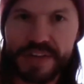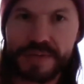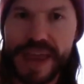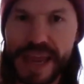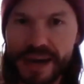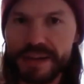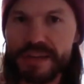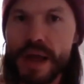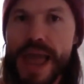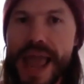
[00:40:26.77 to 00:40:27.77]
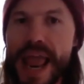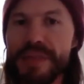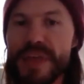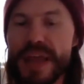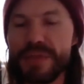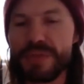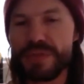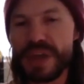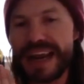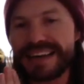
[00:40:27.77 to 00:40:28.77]
next to veins. And
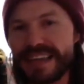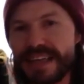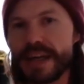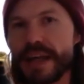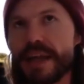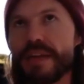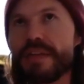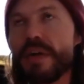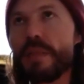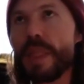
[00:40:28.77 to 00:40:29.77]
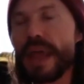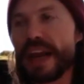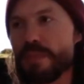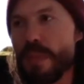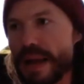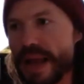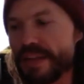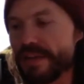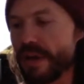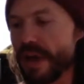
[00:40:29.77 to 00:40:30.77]
the idea is it's my
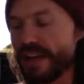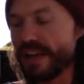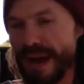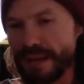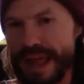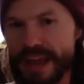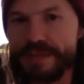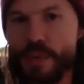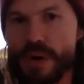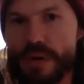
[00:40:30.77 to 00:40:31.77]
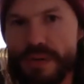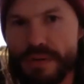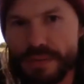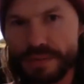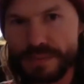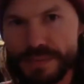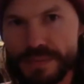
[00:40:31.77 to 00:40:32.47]
life force.